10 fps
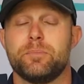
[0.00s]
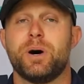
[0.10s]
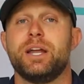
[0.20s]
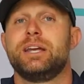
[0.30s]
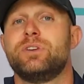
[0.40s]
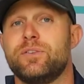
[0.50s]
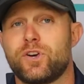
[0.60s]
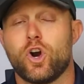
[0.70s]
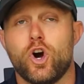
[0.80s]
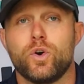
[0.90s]
But even if
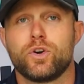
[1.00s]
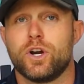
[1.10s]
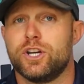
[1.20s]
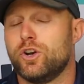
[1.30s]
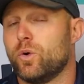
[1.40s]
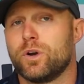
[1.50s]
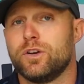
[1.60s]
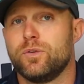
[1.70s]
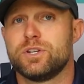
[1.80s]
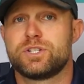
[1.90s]
you're an owner and you don't want to
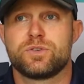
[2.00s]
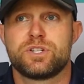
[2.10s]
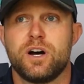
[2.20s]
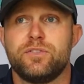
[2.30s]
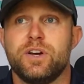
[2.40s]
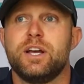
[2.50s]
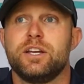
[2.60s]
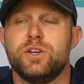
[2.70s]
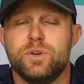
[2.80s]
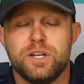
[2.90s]
do this yourself,
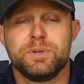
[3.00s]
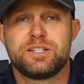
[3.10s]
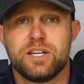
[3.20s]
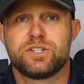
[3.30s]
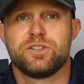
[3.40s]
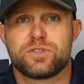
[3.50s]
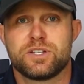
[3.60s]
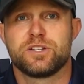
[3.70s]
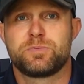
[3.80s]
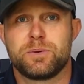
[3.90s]
you need to be teaching your
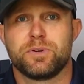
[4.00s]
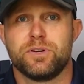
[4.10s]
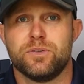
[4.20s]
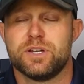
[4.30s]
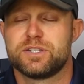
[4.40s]
salespeople to do this.